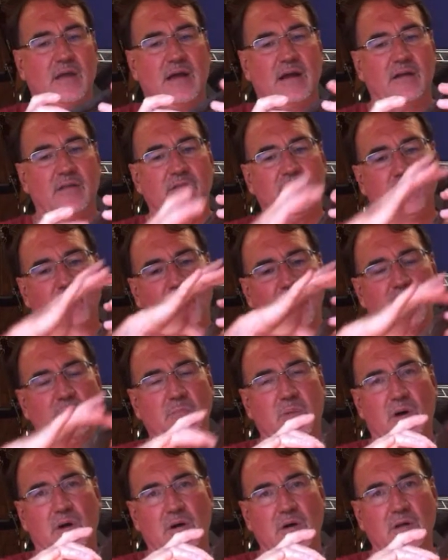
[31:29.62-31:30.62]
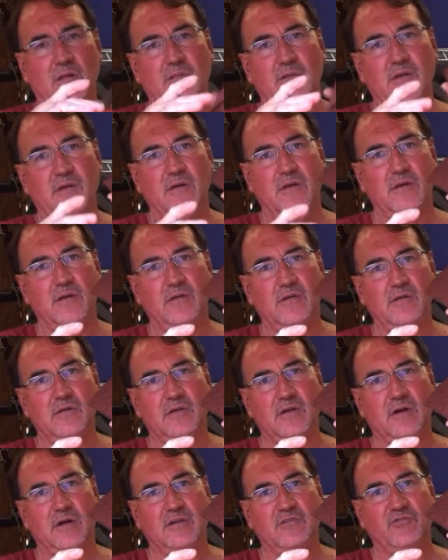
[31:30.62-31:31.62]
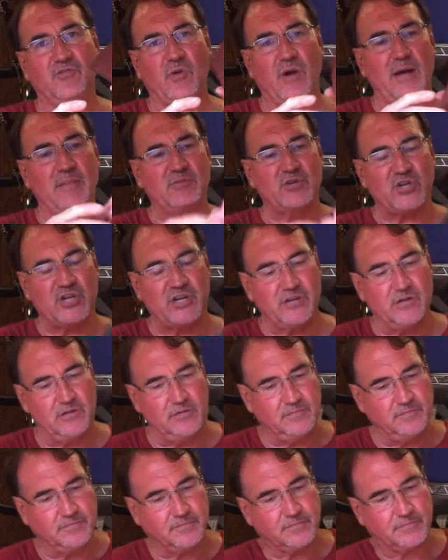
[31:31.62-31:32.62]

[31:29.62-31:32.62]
out of the red part of the scrap shingle,